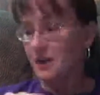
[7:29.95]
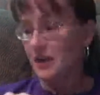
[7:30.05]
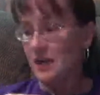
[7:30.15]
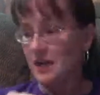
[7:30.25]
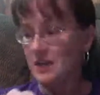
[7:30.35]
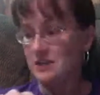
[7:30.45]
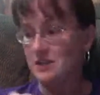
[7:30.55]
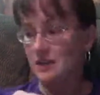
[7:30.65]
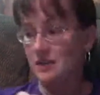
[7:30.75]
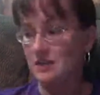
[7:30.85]
And
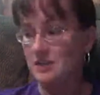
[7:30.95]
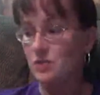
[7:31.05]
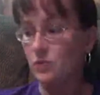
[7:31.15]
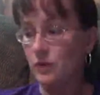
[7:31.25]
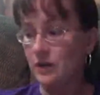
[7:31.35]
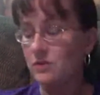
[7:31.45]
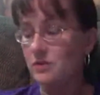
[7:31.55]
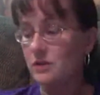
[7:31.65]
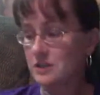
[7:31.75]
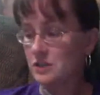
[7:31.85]
this
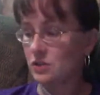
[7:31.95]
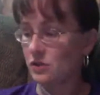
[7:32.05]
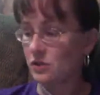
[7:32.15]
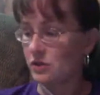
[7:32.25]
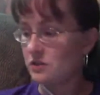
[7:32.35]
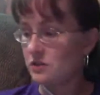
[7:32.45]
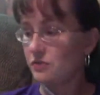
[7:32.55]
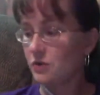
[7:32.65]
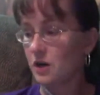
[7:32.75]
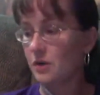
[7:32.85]
oil is good
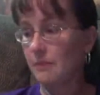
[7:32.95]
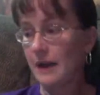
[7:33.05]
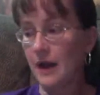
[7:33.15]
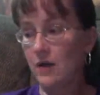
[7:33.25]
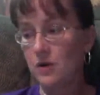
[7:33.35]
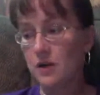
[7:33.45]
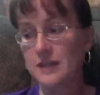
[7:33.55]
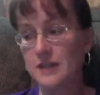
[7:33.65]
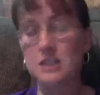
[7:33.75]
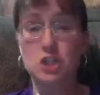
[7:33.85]
for power
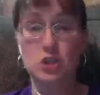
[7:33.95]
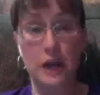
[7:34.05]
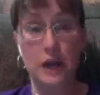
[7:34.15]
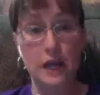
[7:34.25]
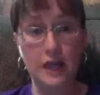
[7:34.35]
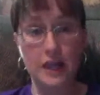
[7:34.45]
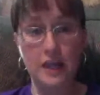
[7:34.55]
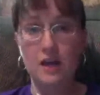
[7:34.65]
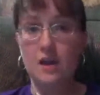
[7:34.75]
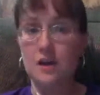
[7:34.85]
and strength,
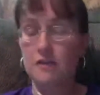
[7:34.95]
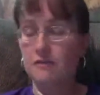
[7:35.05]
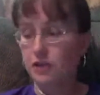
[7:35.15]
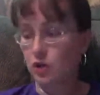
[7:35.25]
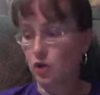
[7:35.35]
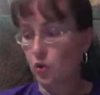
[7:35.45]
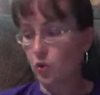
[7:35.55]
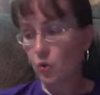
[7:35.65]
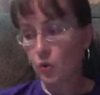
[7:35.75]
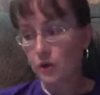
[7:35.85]
for your
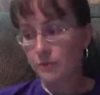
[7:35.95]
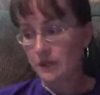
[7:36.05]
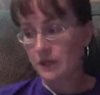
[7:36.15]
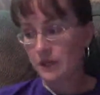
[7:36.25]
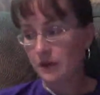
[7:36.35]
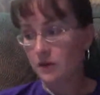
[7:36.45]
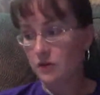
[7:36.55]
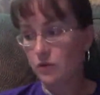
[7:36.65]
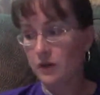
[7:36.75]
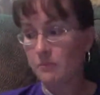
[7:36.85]
core being,
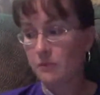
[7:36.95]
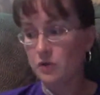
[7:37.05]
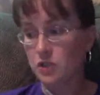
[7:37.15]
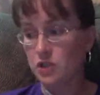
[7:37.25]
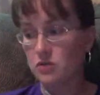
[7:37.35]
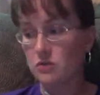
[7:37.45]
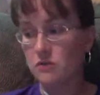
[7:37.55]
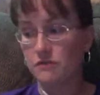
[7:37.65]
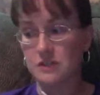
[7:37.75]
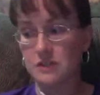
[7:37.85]
your emotional,
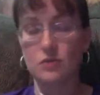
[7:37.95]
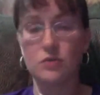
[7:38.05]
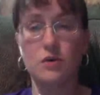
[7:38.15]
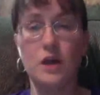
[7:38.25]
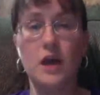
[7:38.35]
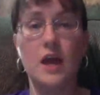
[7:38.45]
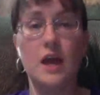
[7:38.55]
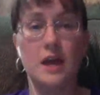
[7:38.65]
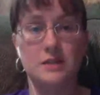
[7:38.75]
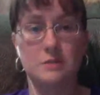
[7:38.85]
physical,
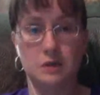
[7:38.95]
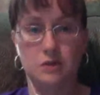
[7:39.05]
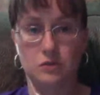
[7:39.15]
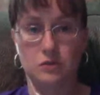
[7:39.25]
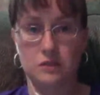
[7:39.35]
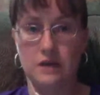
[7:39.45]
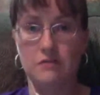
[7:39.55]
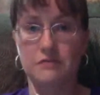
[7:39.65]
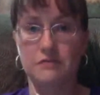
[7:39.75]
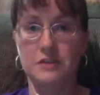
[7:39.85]
and spiritual self.